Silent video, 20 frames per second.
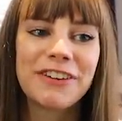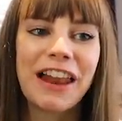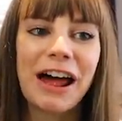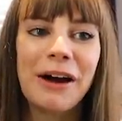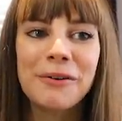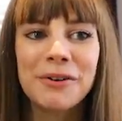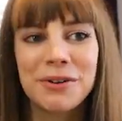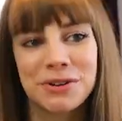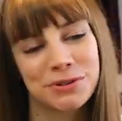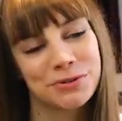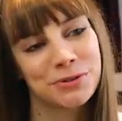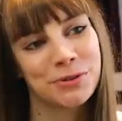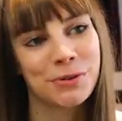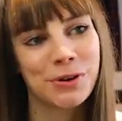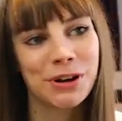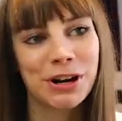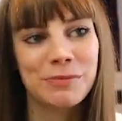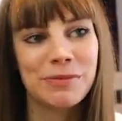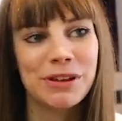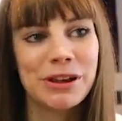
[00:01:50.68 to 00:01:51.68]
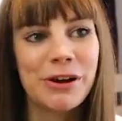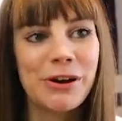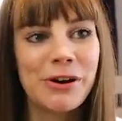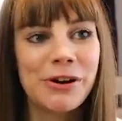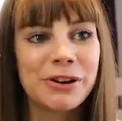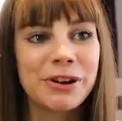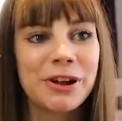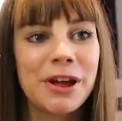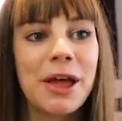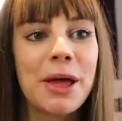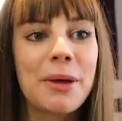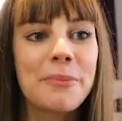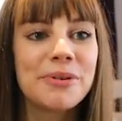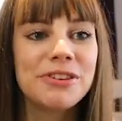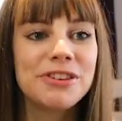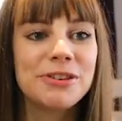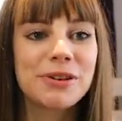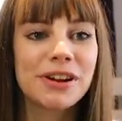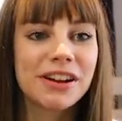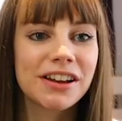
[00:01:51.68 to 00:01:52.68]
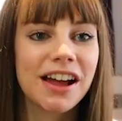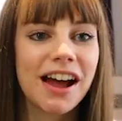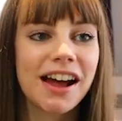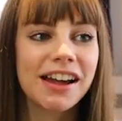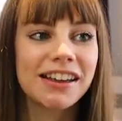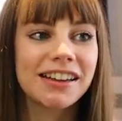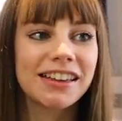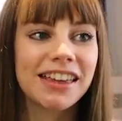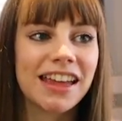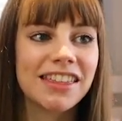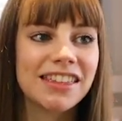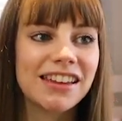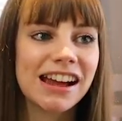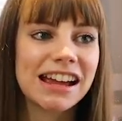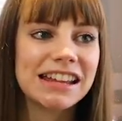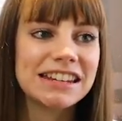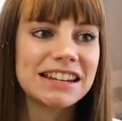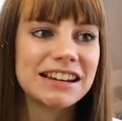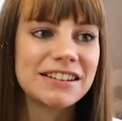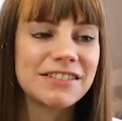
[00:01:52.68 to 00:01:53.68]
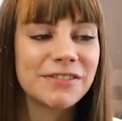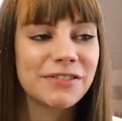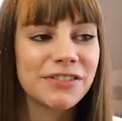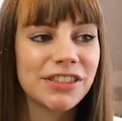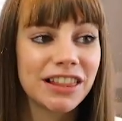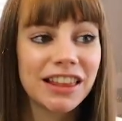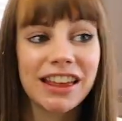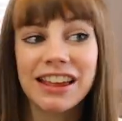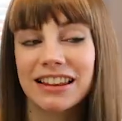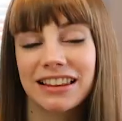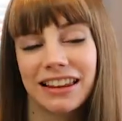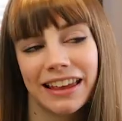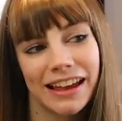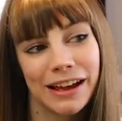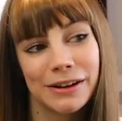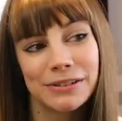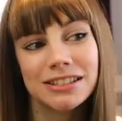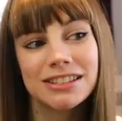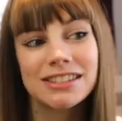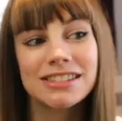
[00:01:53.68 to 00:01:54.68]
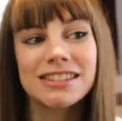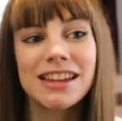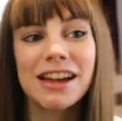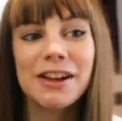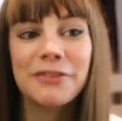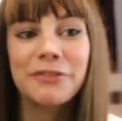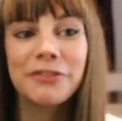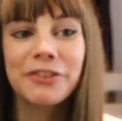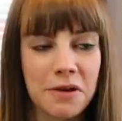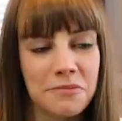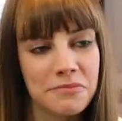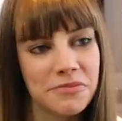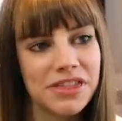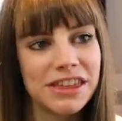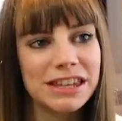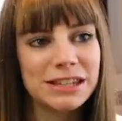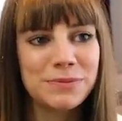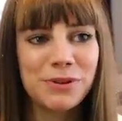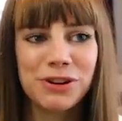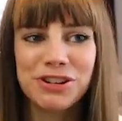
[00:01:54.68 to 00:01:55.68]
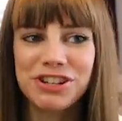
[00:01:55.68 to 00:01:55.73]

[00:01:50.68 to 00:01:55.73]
flowers are all going to be gone, but you can kind of get the idea of the like layout and stuff. Um, these